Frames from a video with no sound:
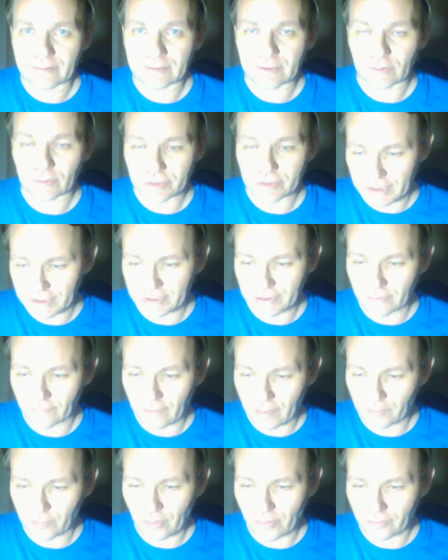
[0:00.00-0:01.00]
So since
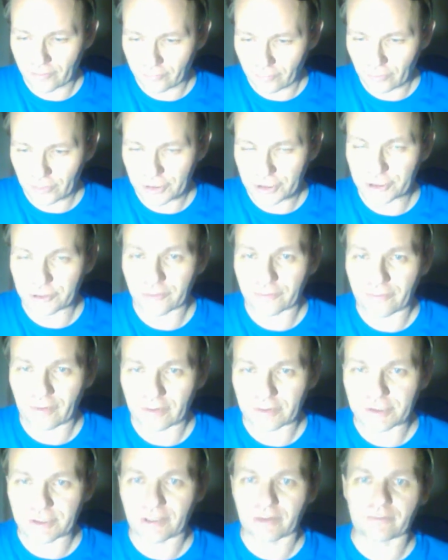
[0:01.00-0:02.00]
November the 1st,
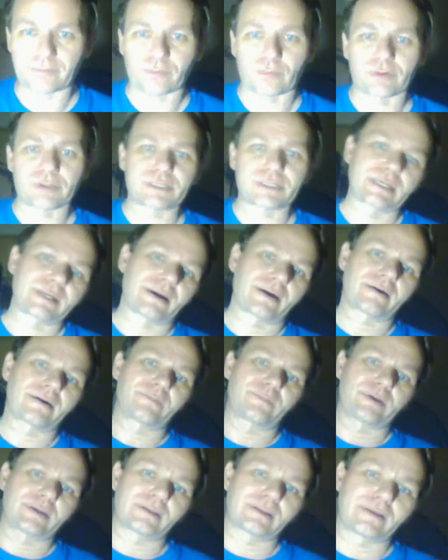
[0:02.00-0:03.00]
2014, I
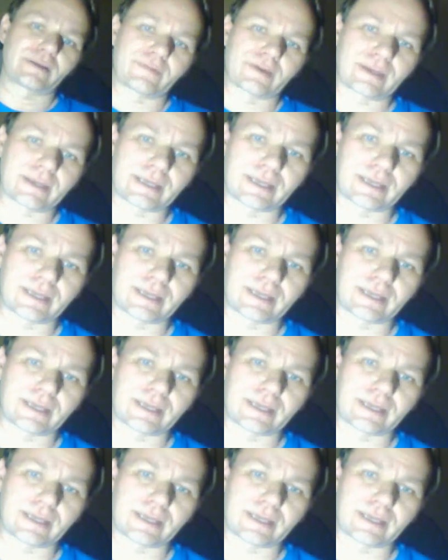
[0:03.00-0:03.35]
have been living